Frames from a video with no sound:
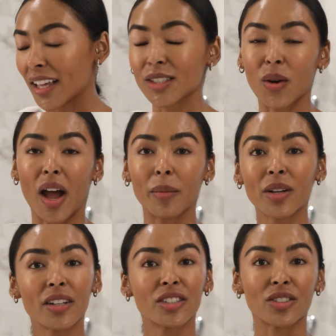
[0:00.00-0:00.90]
So I'm
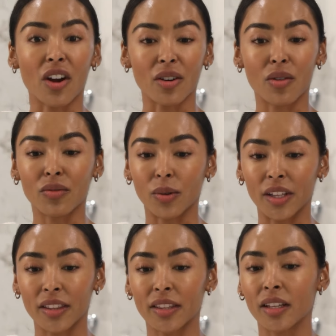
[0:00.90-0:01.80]
going to start off
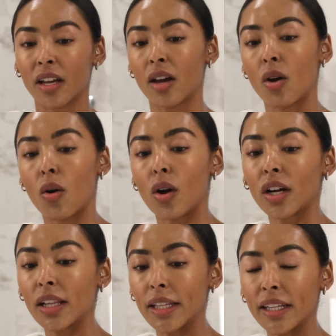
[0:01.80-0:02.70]
with
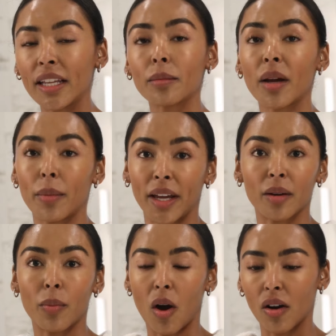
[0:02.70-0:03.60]
cleaning my
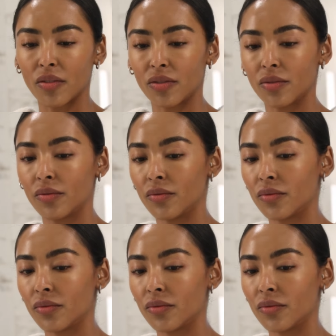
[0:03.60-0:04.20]
makeup off.